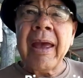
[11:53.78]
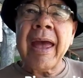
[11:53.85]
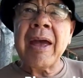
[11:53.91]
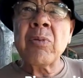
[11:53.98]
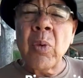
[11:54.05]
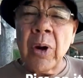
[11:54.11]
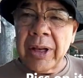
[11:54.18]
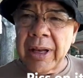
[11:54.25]

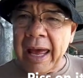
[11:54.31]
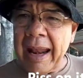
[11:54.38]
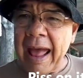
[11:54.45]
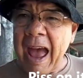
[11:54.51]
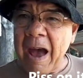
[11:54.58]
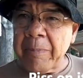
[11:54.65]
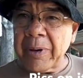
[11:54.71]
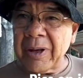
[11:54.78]
And when that
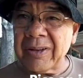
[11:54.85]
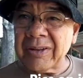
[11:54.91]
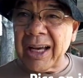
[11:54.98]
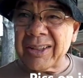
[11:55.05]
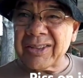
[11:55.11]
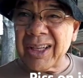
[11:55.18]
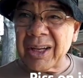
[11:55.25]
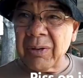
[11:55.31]
happens,
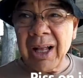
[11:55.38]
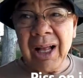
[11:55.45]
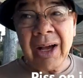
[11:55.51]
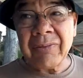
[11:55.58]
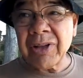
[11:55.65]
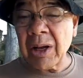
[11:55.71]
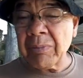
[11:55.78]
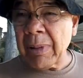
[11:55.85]
I say, well,
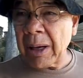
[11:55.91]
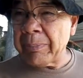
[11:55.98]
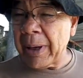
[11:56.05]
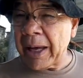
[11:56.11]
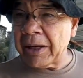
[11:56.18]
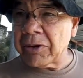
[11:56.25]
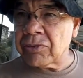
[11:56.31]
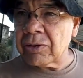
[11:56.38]
I've done my
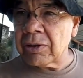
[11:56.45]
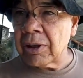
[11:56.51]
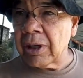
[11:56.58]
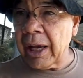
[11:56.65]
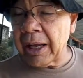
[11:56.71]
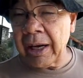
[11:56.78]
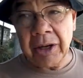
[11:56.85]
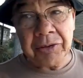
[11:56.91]
best,
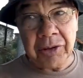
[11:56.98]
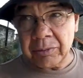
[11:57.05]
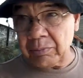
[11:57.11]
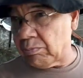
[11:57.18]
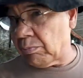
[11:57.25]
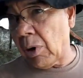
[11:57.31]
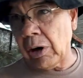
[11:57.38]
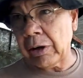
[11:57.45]
and I just
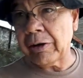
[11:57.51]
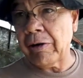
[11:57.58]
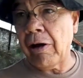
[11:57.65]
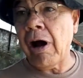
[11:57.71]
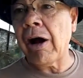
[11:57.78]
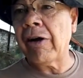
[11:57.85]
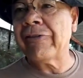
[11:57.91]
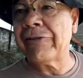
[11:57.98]
mark it
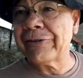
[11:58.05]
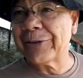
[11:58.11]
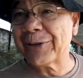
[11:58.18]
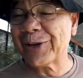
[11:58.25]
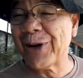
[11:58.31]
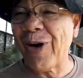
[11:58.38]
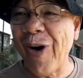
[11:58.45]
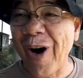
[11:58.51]
off
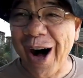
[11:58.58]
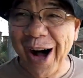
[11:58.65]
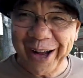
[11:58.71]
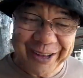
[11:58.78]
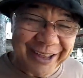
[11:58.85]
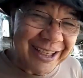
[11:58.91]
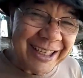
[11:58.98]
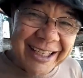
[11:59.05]
and go
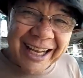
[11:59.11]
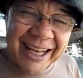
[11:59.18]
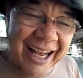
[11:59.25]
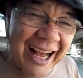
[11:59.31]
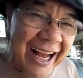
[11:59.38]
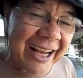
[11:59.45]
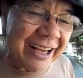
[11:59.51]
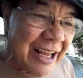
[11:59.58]
on.
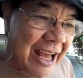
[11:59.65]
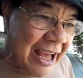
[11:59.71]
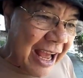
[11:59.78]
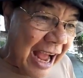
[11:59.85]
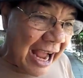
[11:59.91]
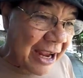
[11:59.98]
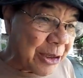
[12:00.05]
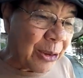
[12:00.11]

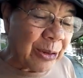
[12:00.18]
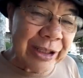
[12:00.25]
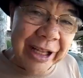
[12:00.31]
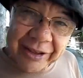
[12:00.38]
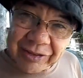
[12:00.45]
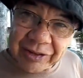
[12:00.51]
I don't let